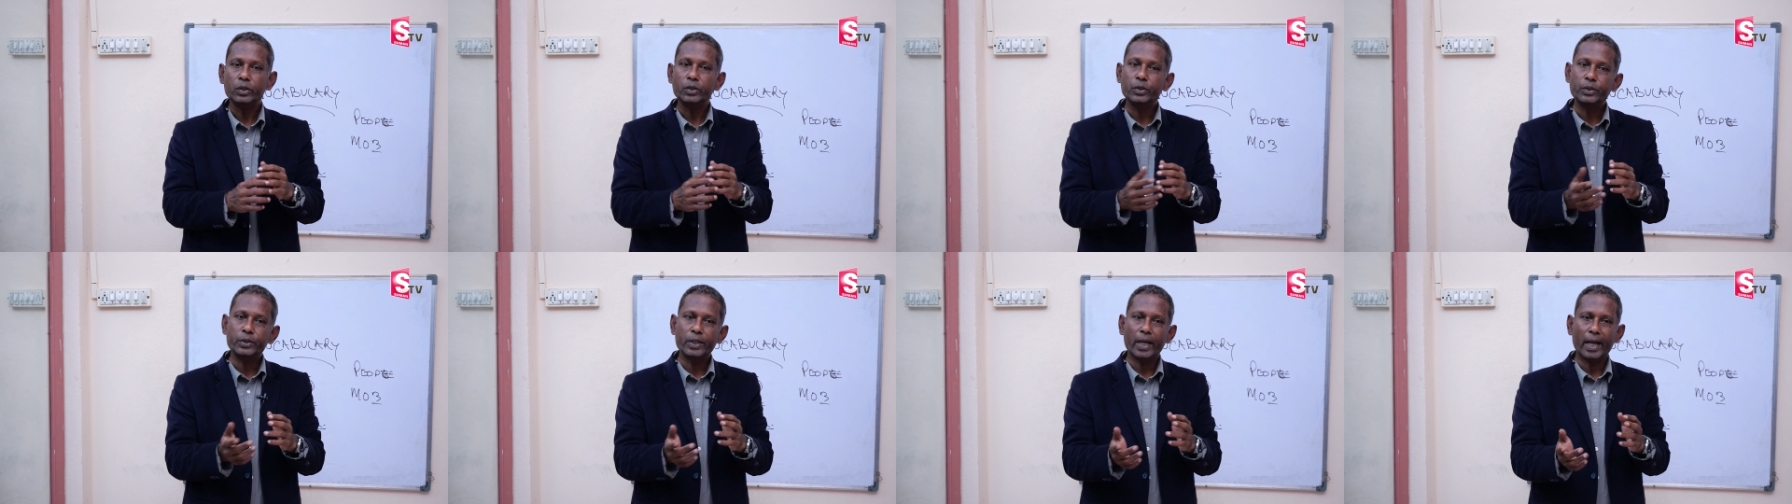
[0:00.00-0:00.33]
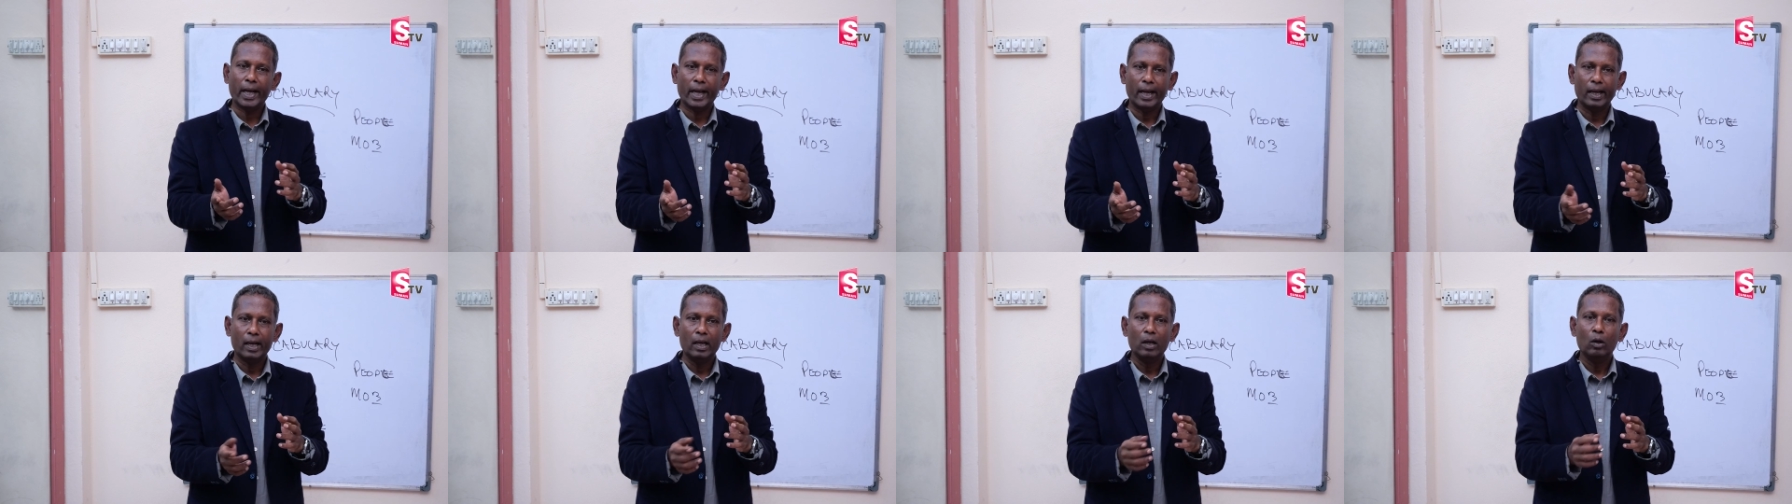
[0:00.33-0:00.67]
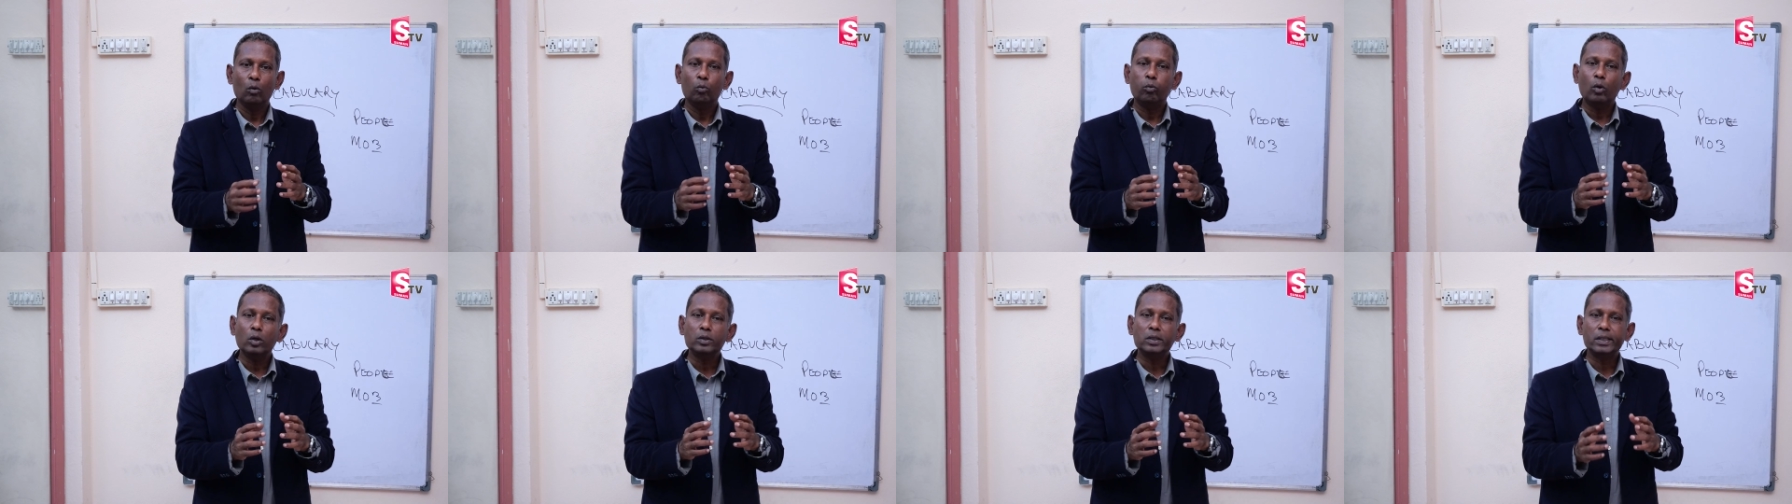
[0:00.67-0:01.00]
Chair.
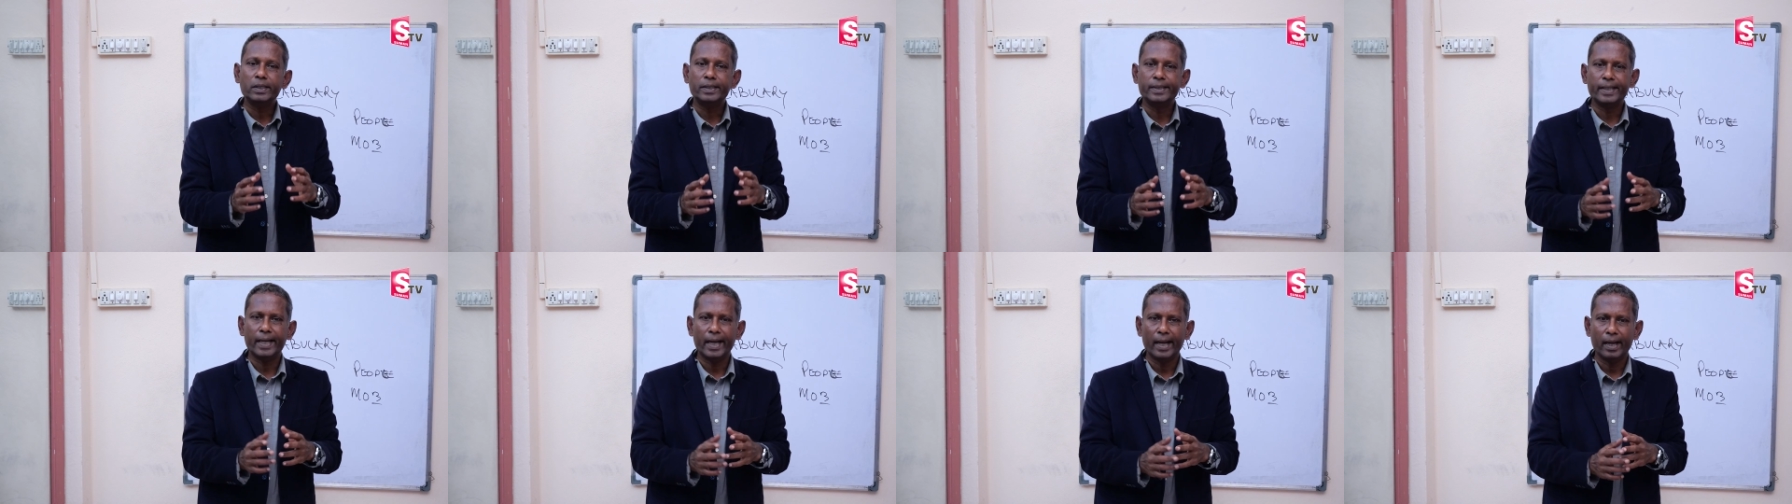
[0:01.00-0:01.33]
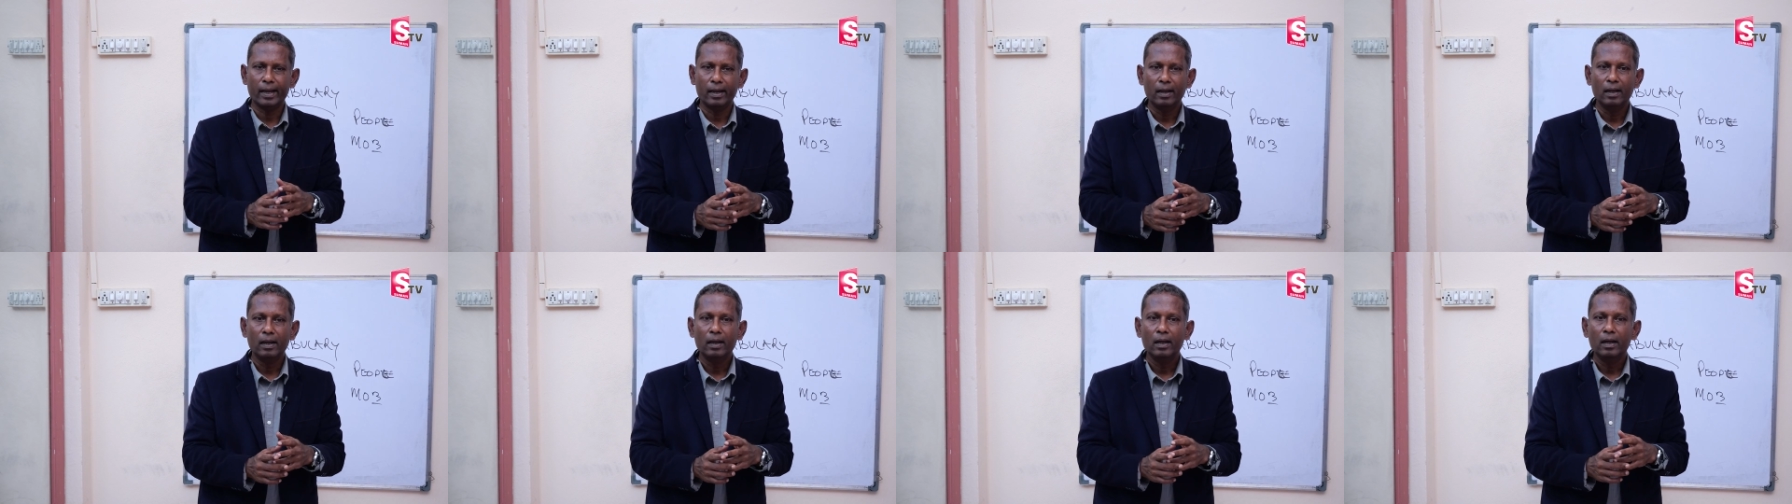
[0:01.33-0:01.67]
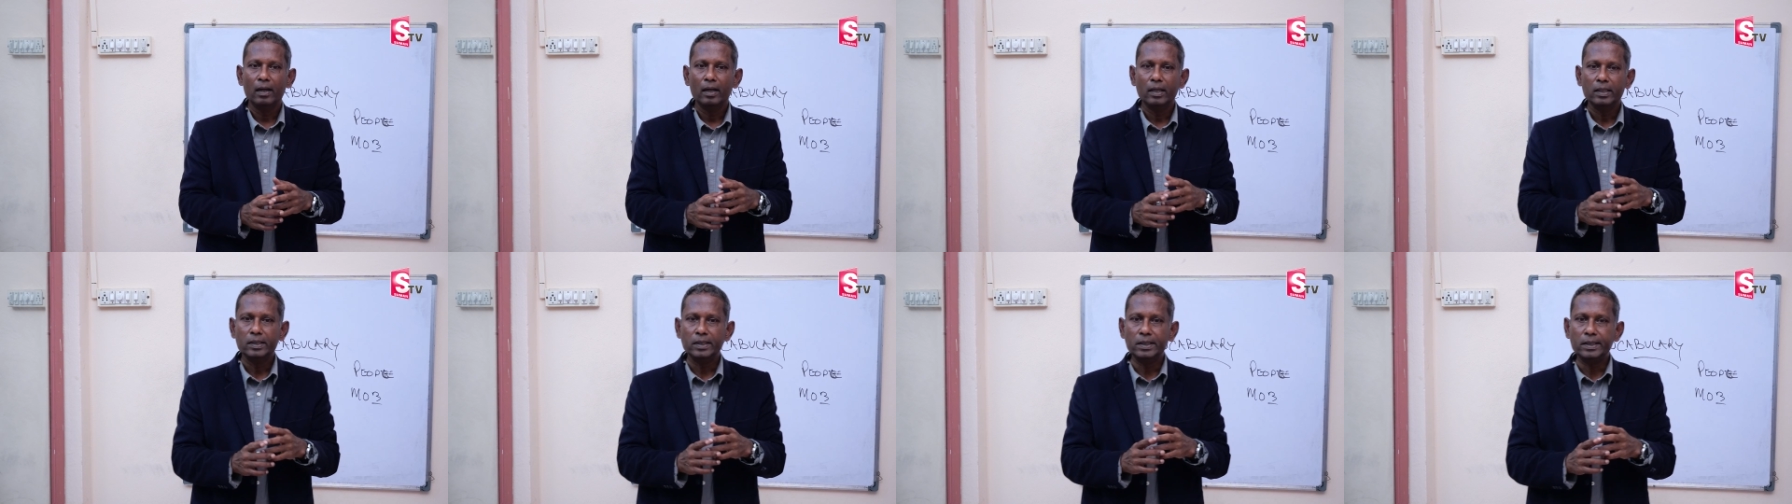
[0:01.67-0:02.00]
What's a chair?
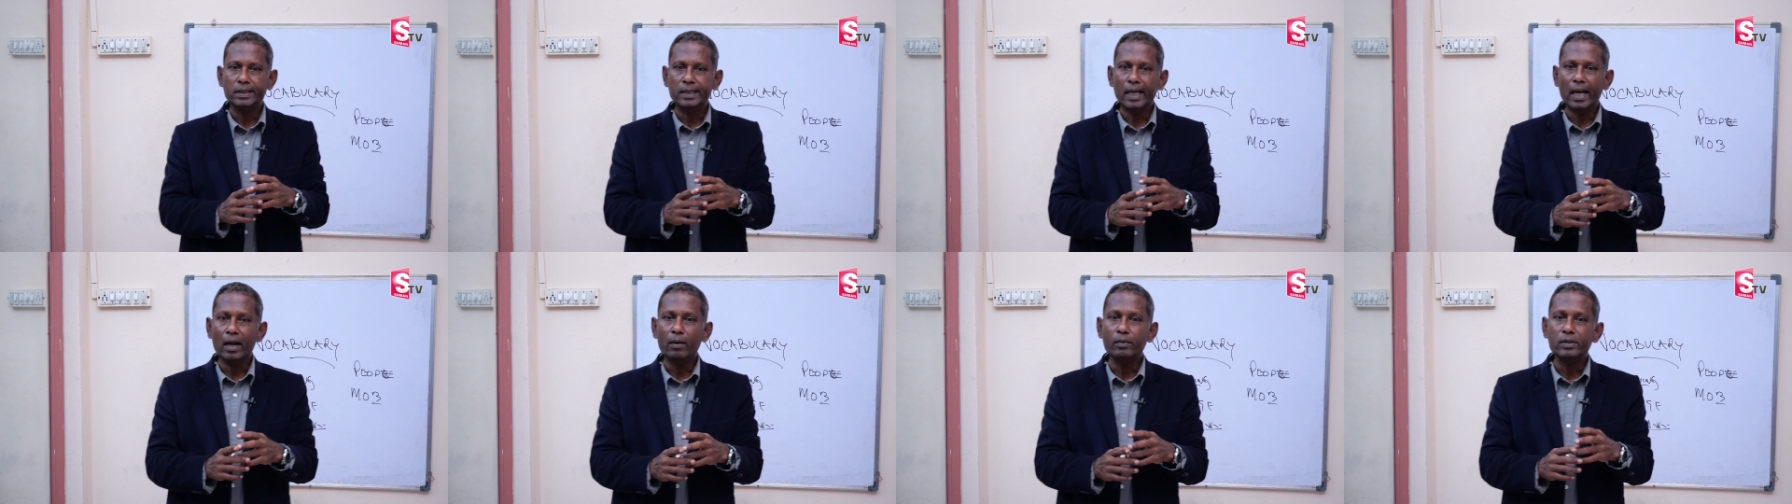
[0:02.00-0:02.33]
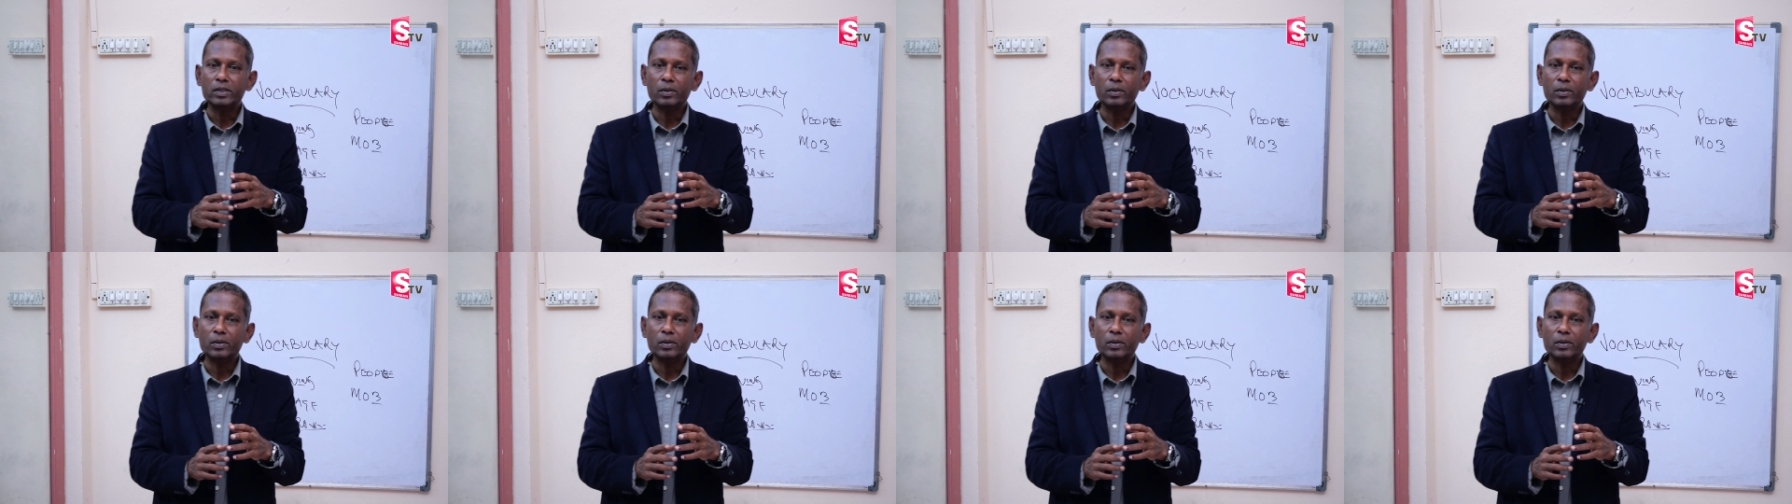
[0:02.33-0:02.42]
Chair